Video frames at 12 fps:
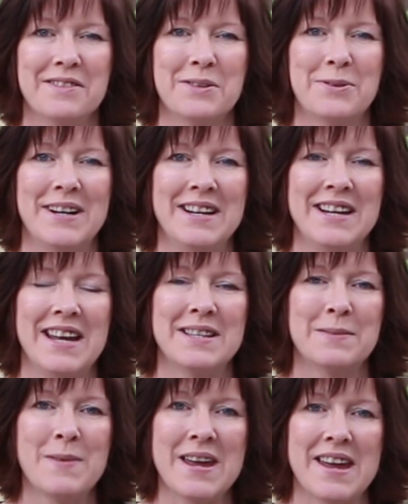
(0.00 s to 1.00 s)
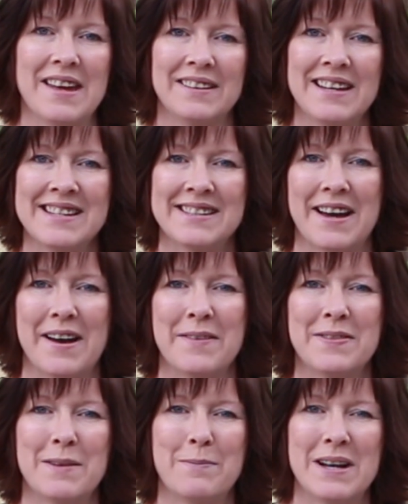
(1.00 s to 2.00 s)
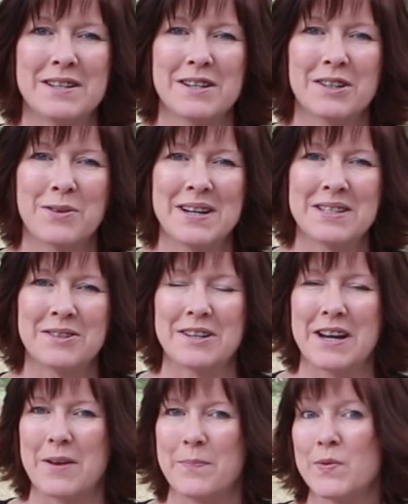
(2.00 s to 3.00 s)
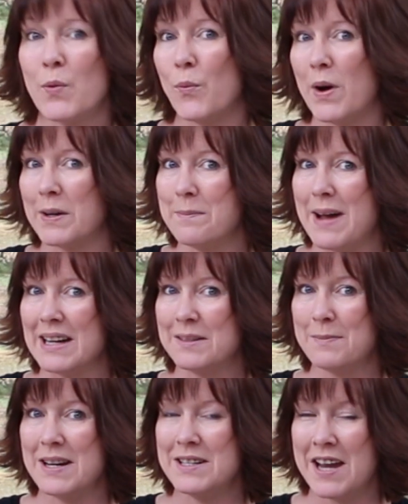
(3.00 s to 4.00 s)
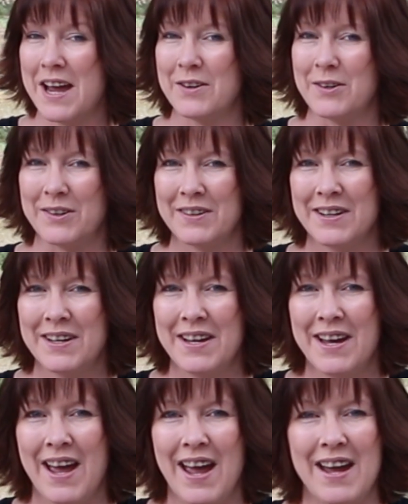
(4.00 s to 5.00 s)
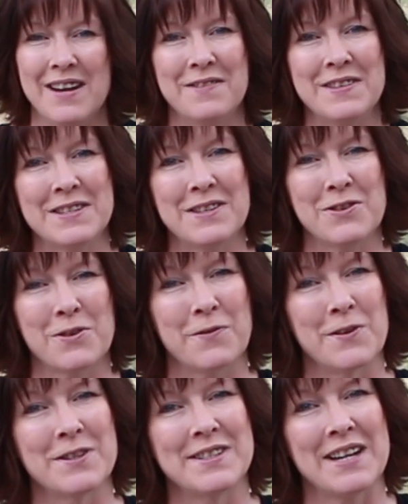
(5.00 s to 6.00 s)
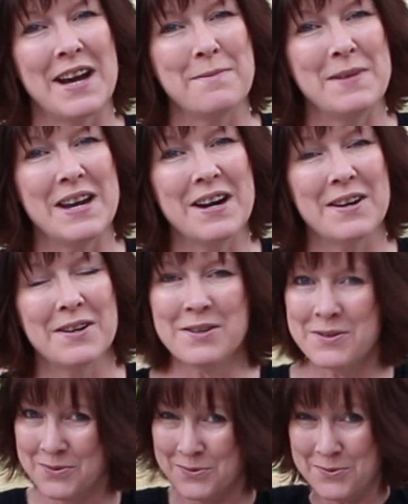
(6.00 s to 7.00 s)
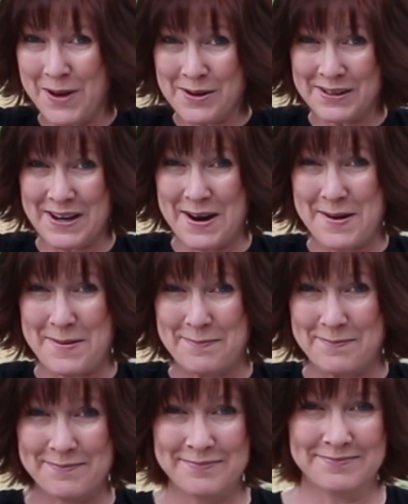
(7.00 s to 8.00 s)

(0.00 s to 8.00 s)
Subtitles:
everyone, it's me, Lisa, the budget equestrian. Welcome back to my channel. And if this is your first time here, welcome.